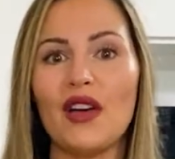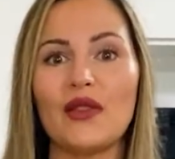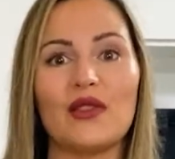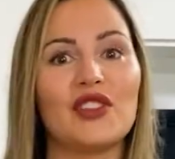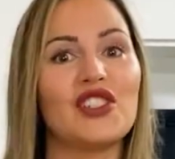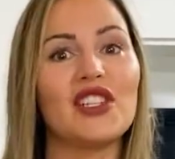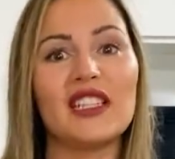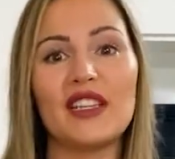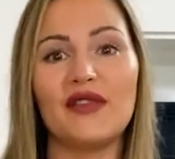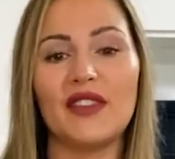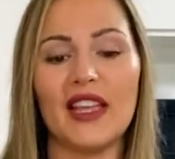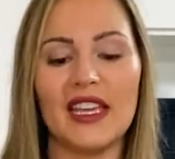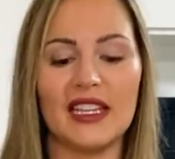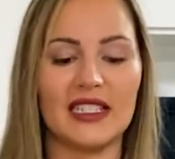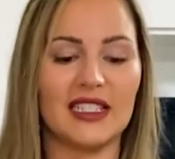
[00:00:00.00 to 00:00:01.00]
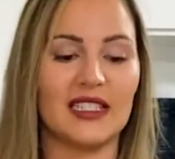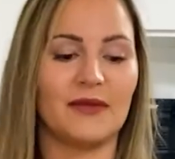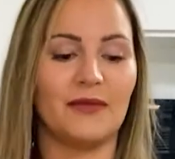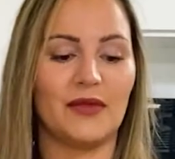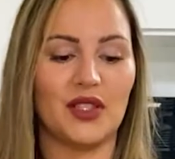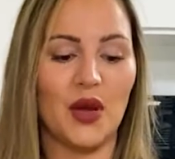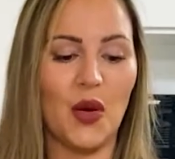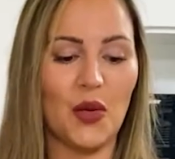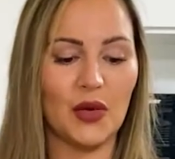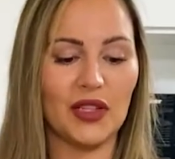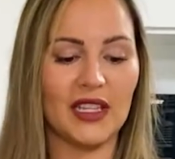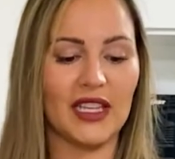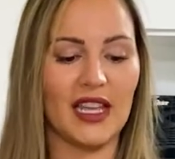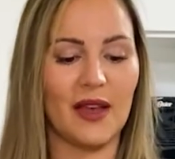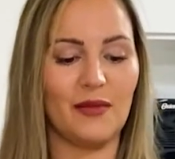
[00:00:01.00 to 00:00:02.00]
or chili flakes,
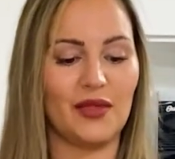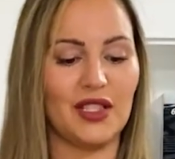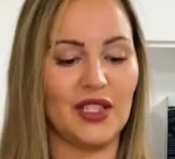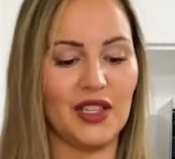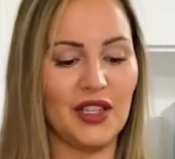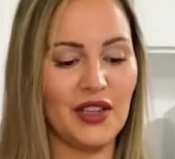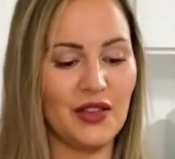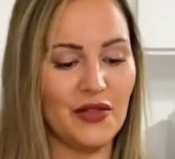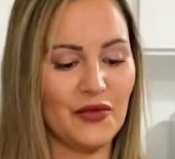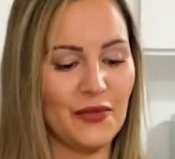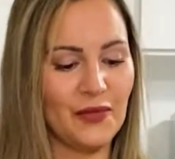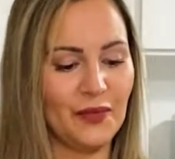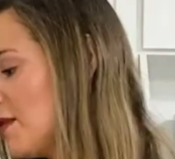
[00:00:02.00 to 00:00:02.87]
totally up to you.